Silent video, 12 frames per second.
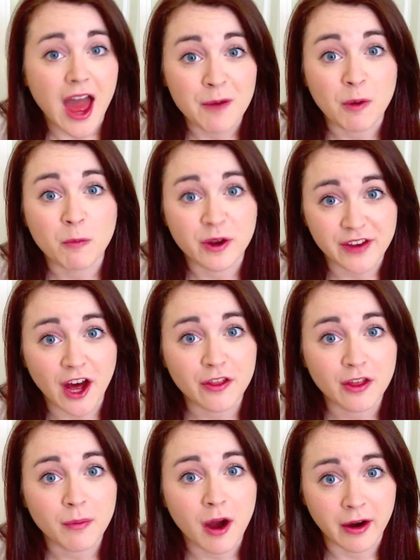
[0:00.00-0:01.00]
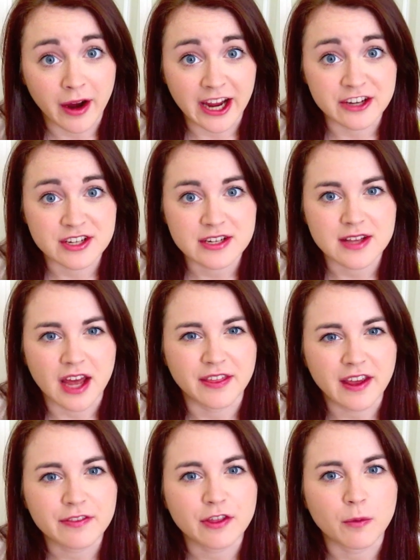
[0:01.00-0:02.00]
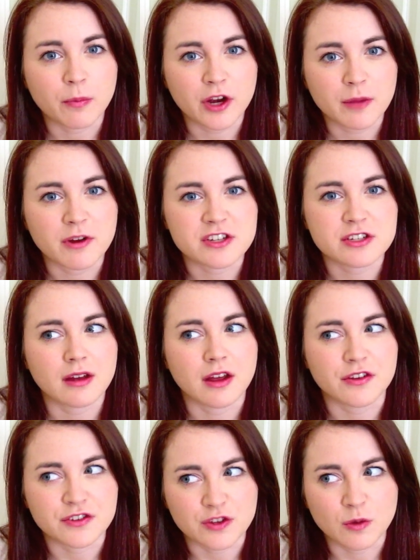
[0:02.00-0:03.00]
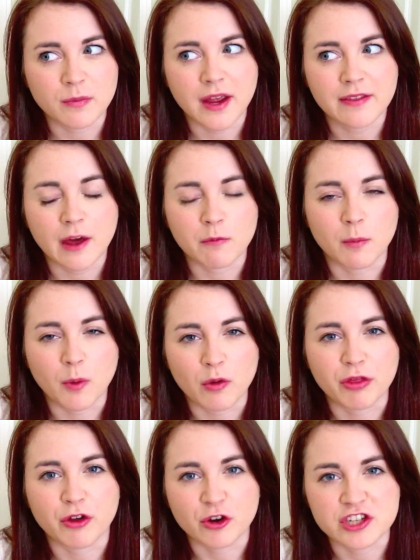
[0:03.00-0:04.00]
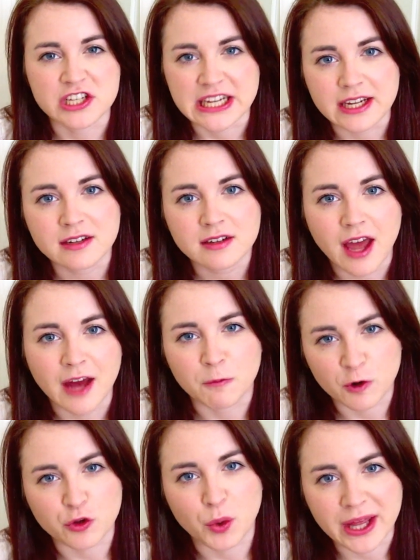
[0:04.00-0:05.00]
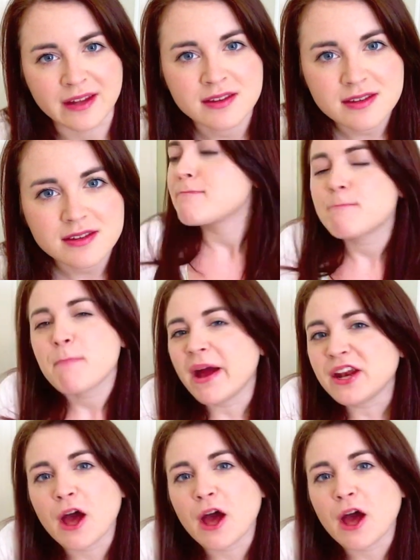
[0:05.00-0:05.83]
And when we tell them our ages, I think they're pretty much assuming that we're both 13 and we're twins. But